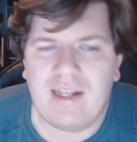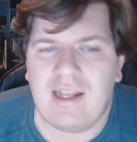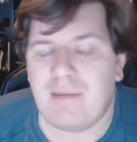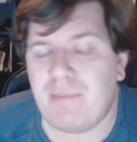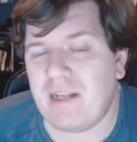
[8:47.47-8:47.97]

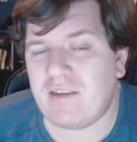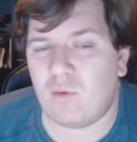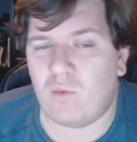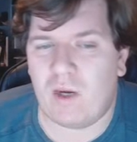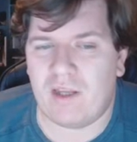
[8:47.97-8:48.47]
I banned
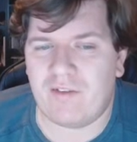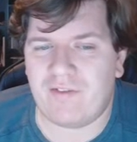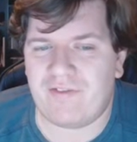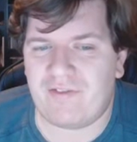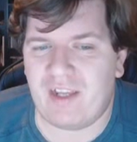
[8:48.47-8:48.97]
the
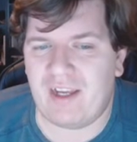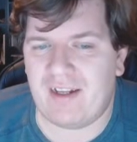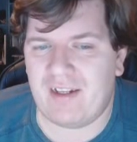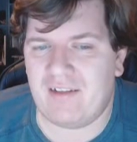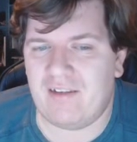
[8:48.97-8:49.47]
wealth
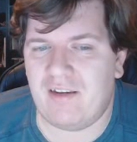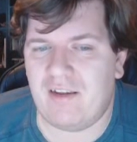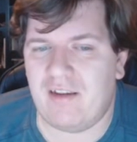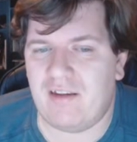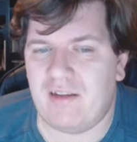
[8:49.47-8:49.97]
talent
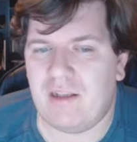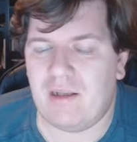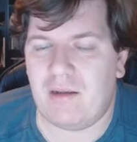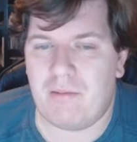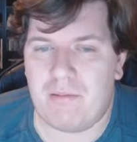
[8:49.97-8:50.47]

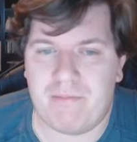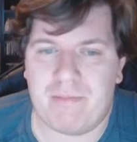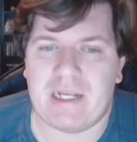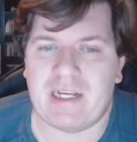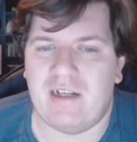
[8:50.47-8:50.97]

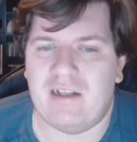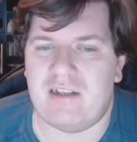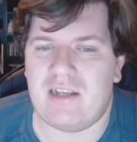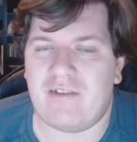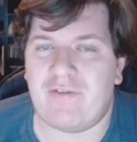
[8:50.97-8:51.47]

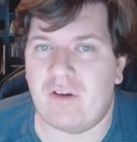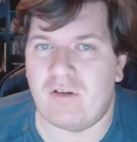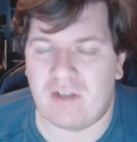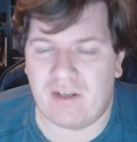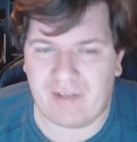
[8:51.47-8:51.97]
because it
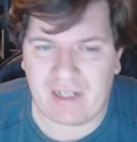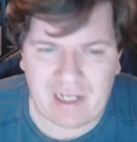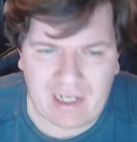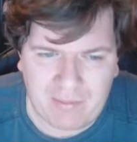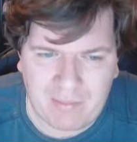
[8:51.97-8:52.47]
throws off the
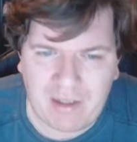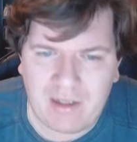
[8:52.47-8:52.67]
game.